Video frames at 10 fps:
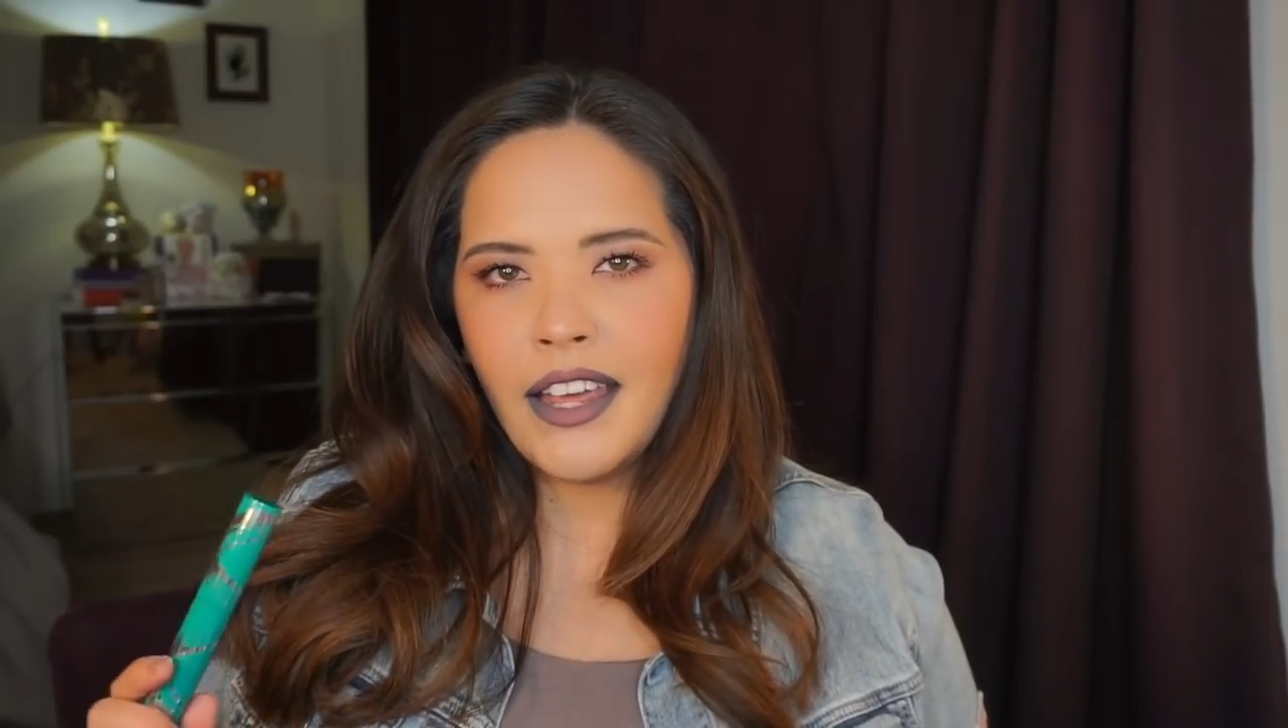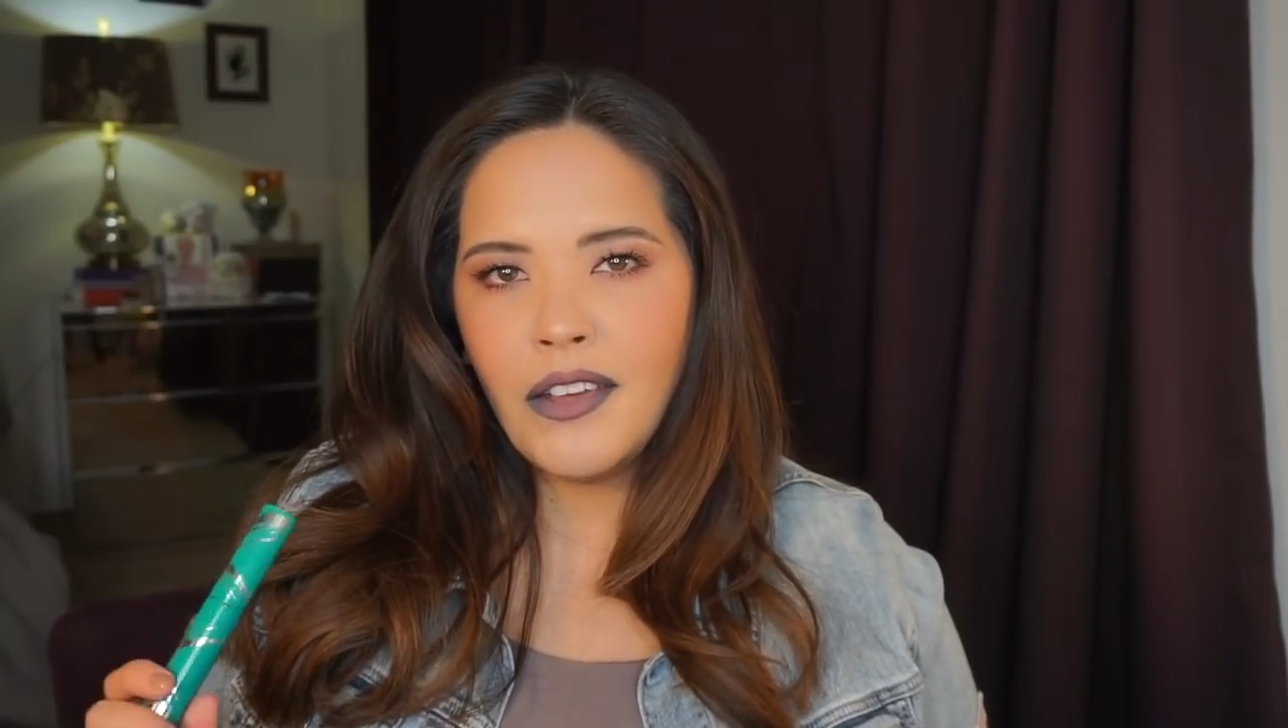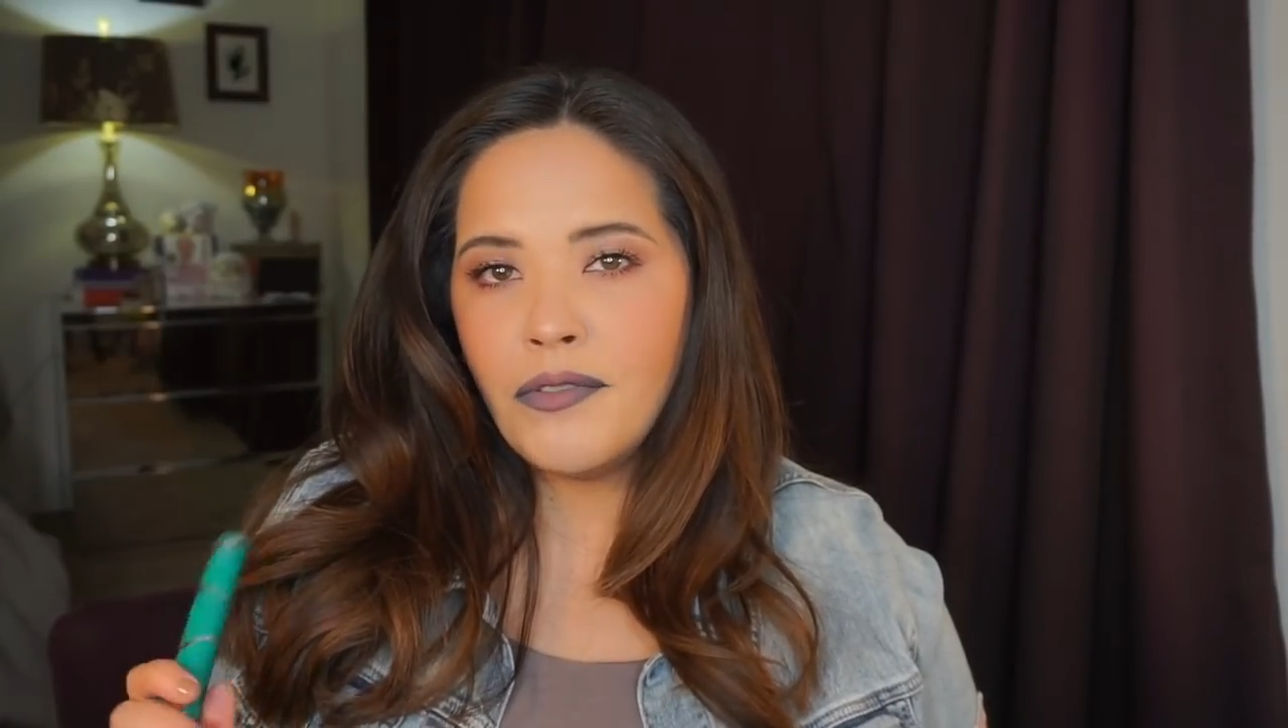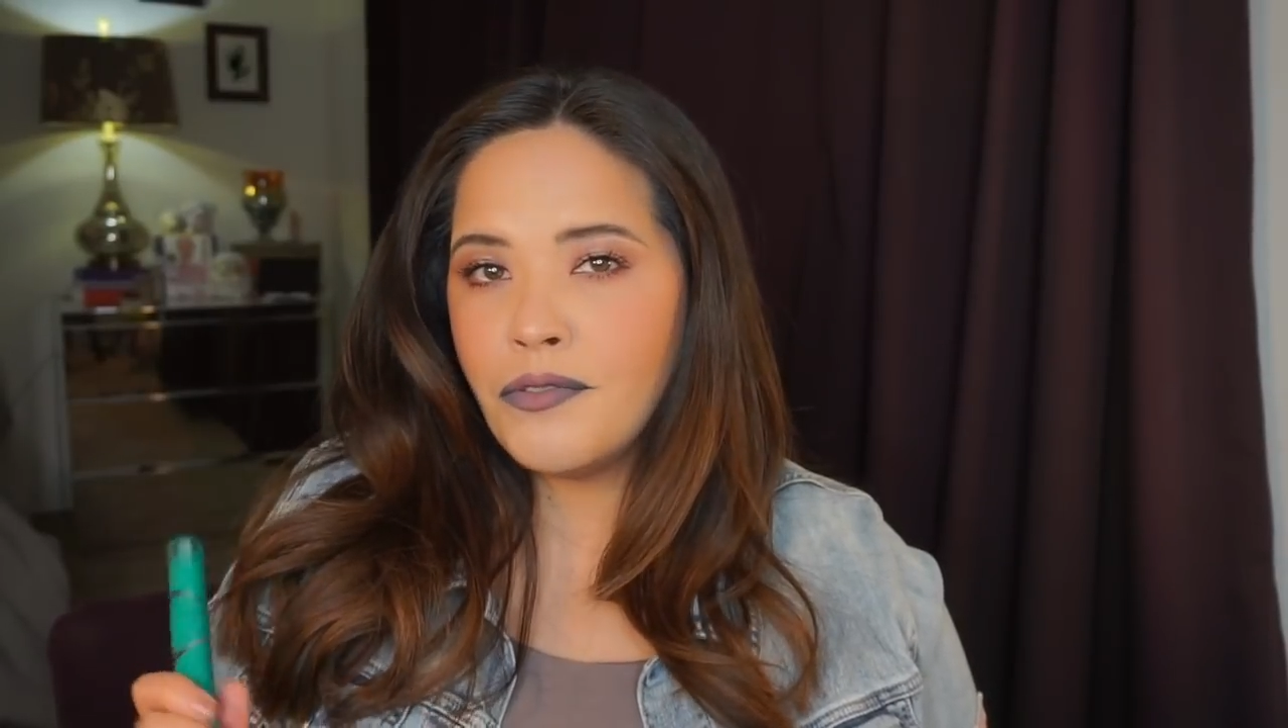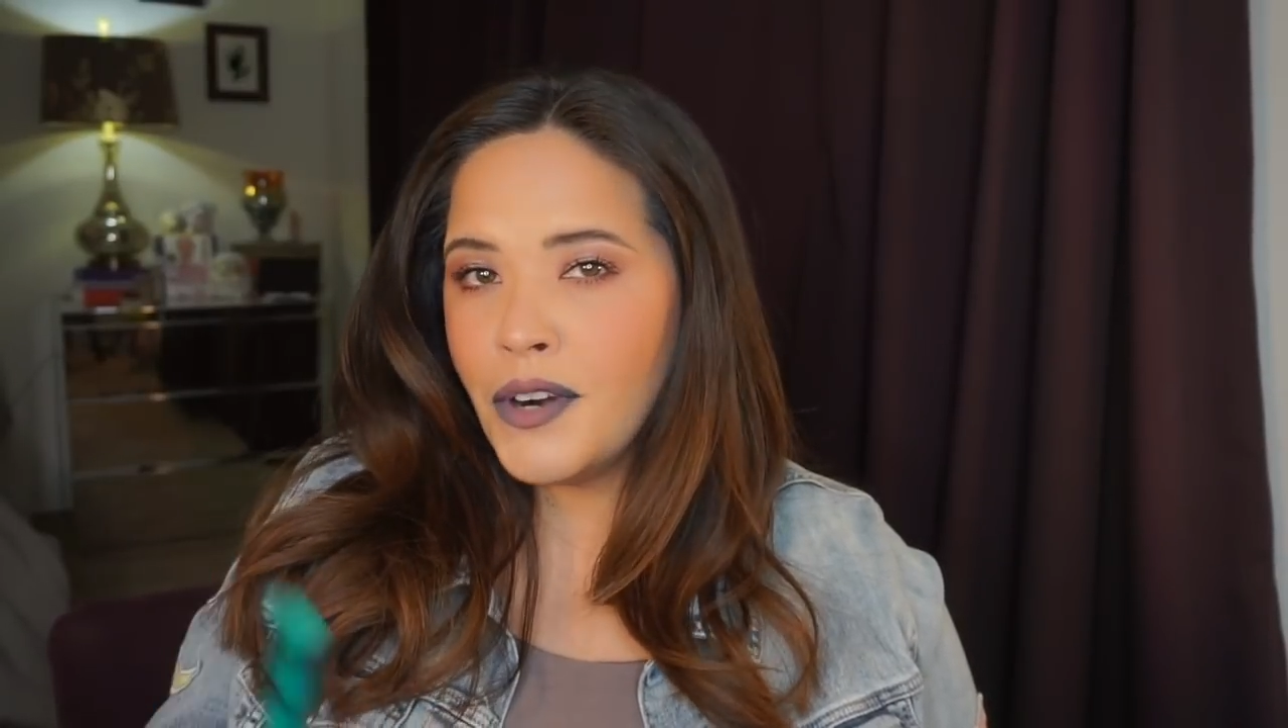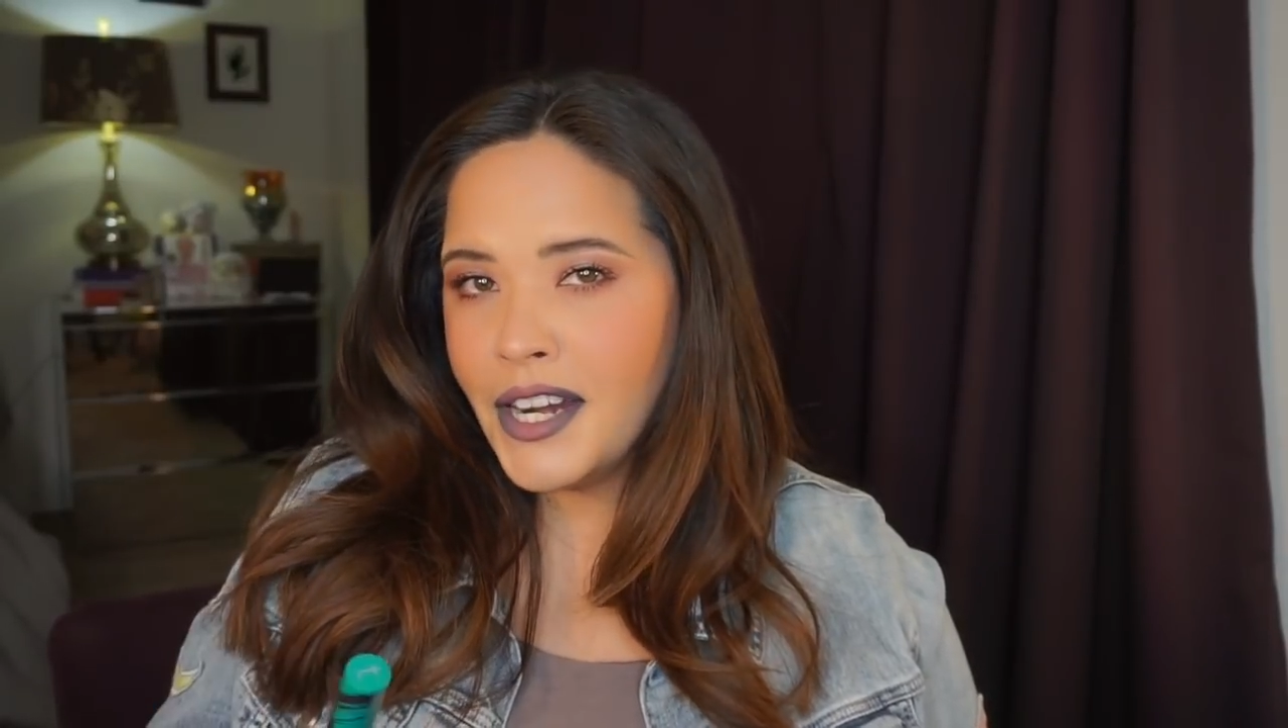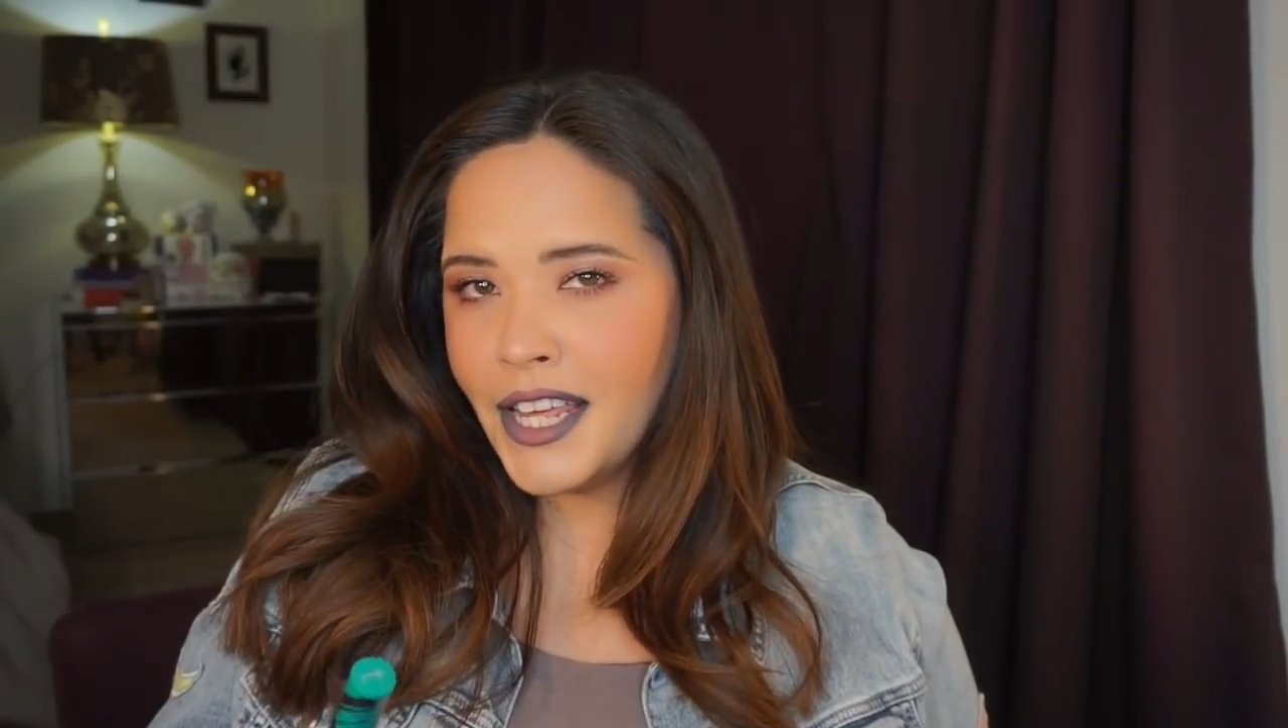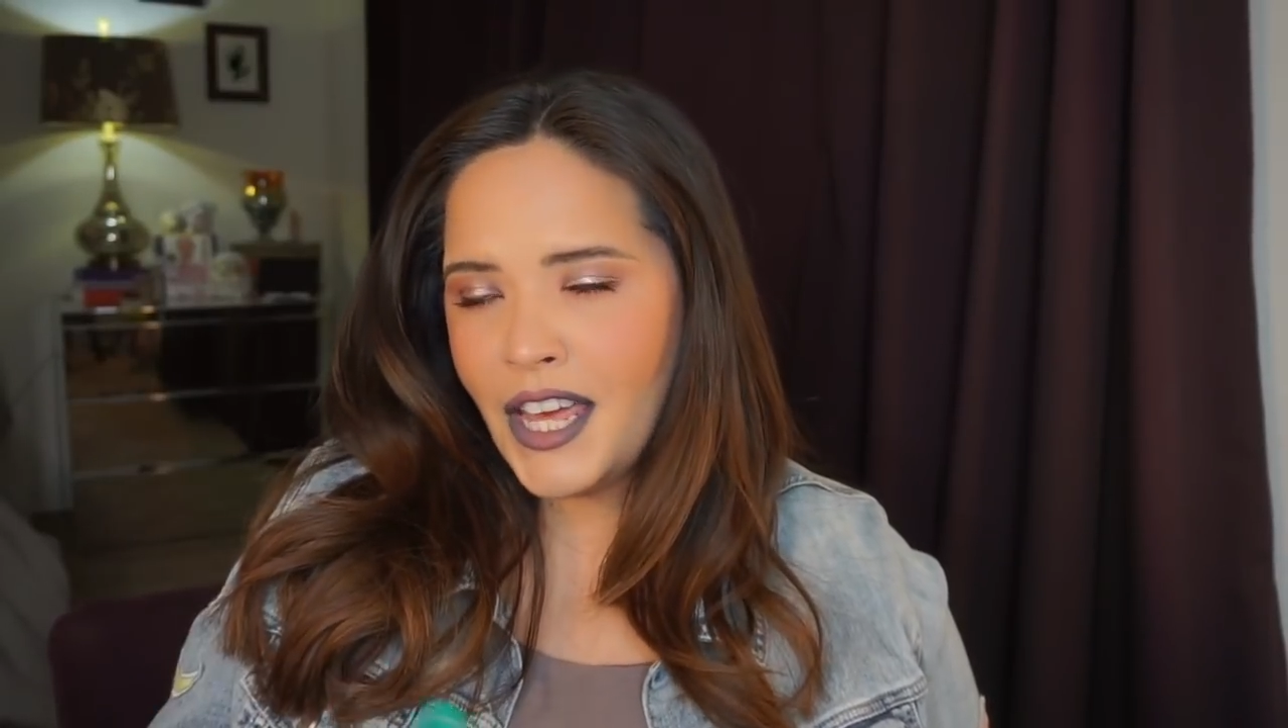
a friend